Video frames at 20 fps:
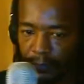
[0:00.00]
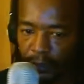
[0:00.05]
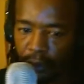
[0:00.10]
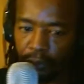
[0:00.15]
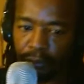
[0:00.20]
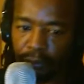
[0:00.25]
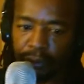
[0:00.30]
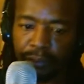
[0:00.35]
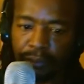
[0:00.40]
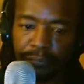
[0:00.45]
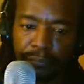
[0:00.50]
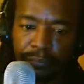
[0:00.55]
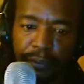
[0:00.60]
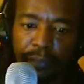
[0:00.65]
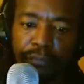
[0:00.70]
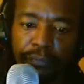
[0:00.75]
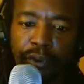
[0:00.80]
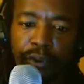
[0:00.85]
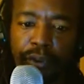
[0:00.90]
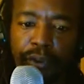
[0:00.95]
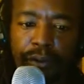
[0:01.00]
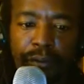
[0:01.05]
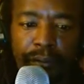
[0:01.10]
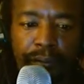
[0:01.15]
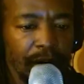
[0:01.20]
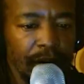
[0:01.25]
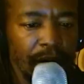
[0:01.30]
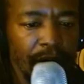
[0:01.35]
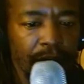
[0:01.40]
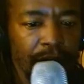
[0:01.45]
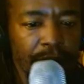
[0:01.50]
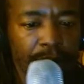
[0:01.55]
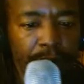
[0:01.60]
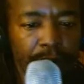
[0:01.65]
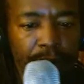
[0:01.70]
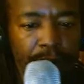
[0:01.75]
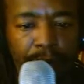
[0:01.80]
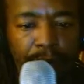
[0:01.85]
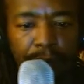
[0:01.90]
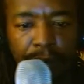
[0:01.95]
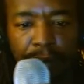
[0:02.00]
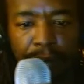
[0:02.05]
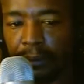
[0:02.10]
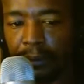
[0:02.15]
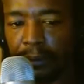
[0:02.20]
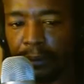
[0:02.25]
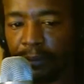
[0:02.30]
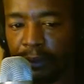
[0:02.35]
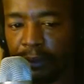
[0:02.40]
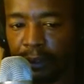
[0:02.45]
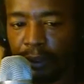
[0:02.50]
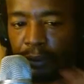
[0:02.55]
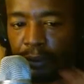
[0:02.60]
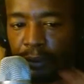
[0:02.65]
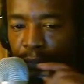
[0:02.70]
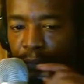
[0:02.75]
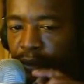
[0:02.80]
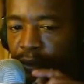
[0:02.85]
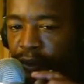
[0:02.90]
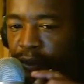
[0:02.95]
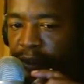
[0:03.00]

only fluffier and with a little more